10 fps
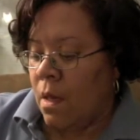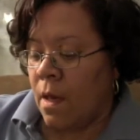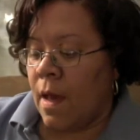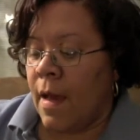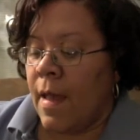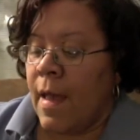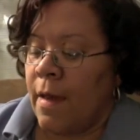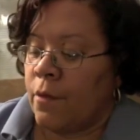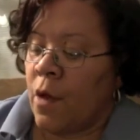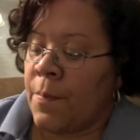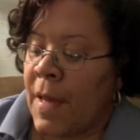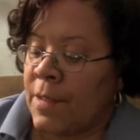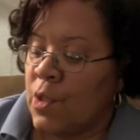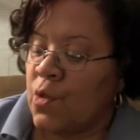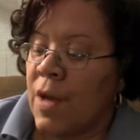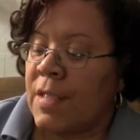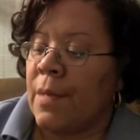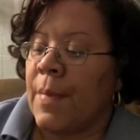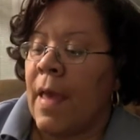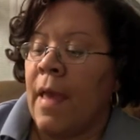I have, going back to
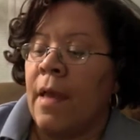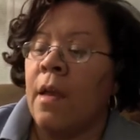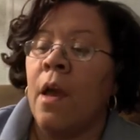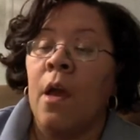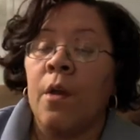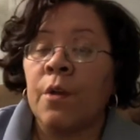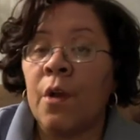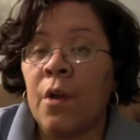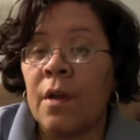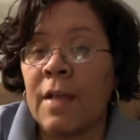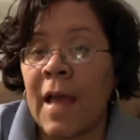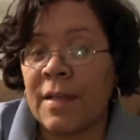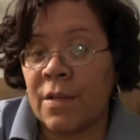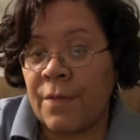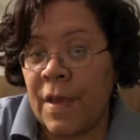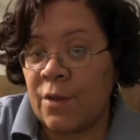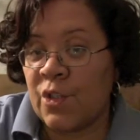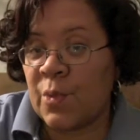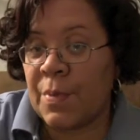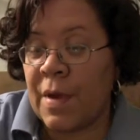Tresemme, Curl Activator
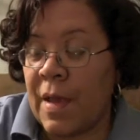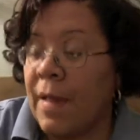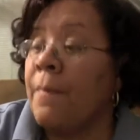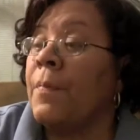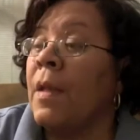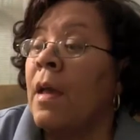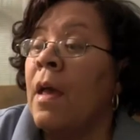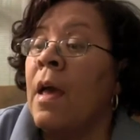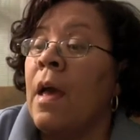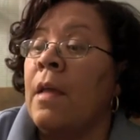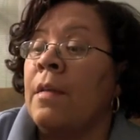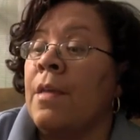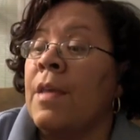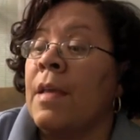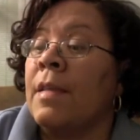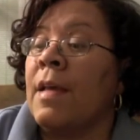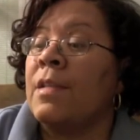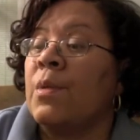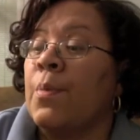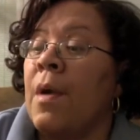Spray. And the thing
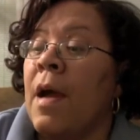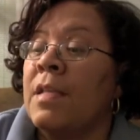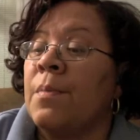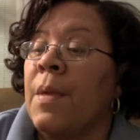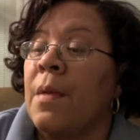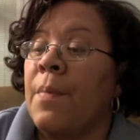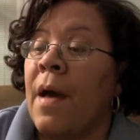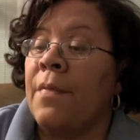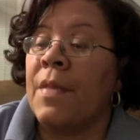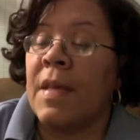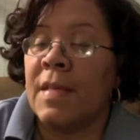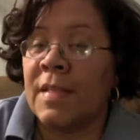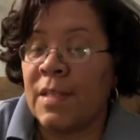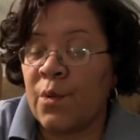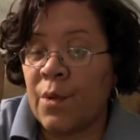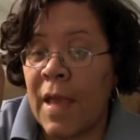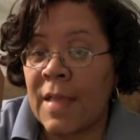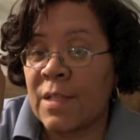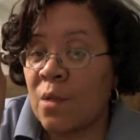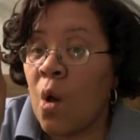that surprised me about this is
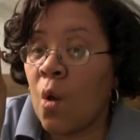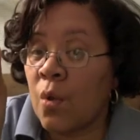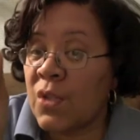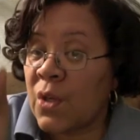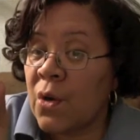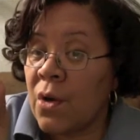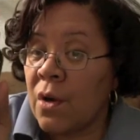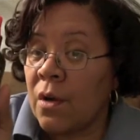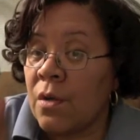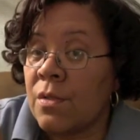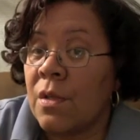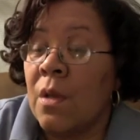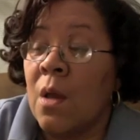creates and holds curls.